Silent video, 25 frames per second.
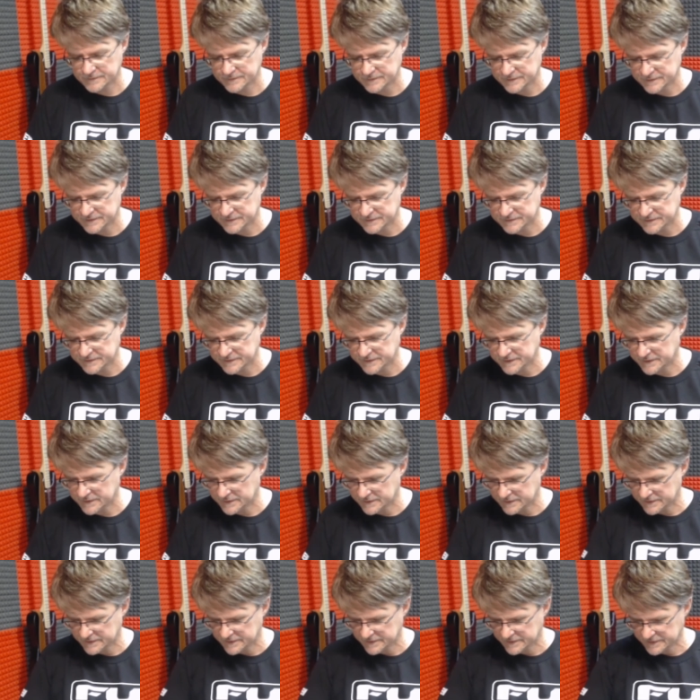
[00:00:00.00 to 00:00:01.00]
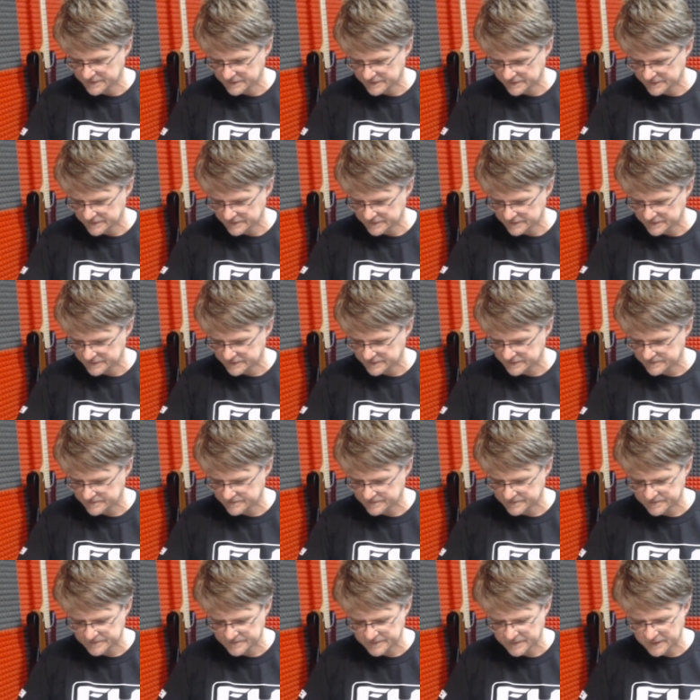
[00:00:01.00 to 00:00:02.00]
This in here is
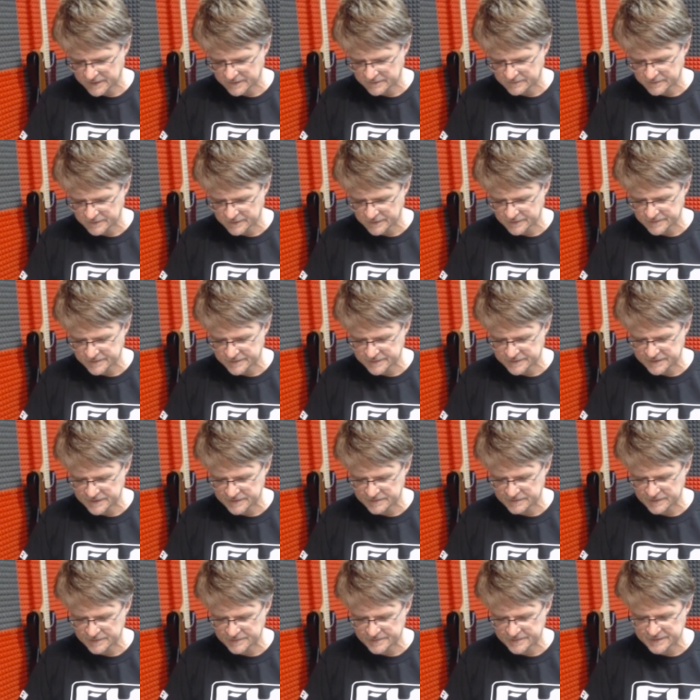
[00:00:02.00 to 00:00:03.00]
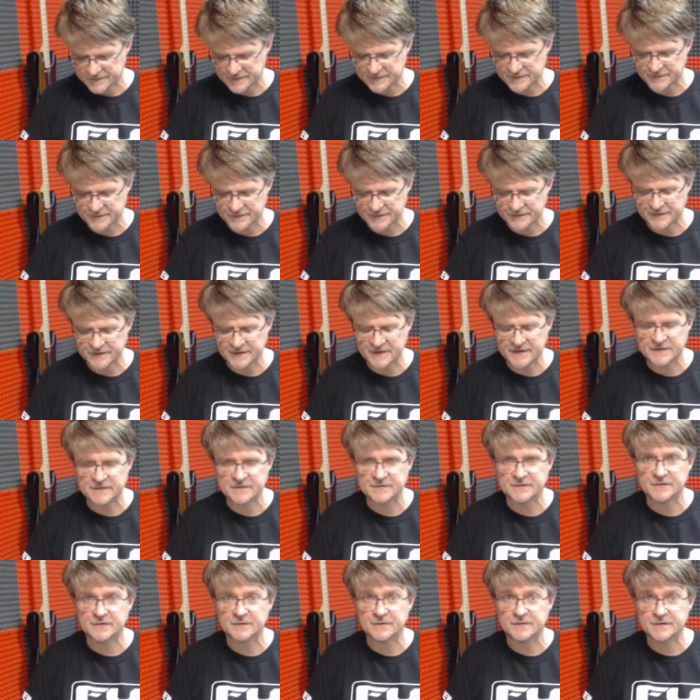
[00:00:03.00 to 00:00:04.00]
made of a little bit cheaper material than the
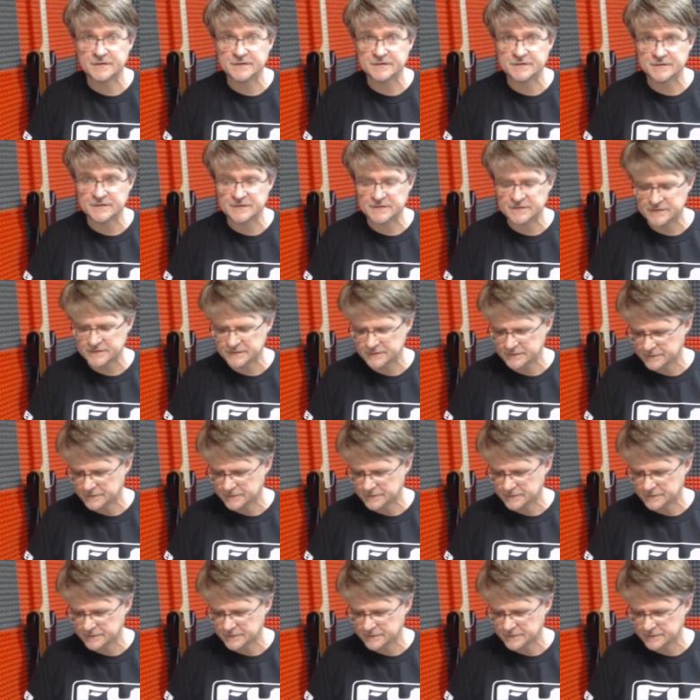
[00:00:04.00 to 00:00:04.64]
actual original,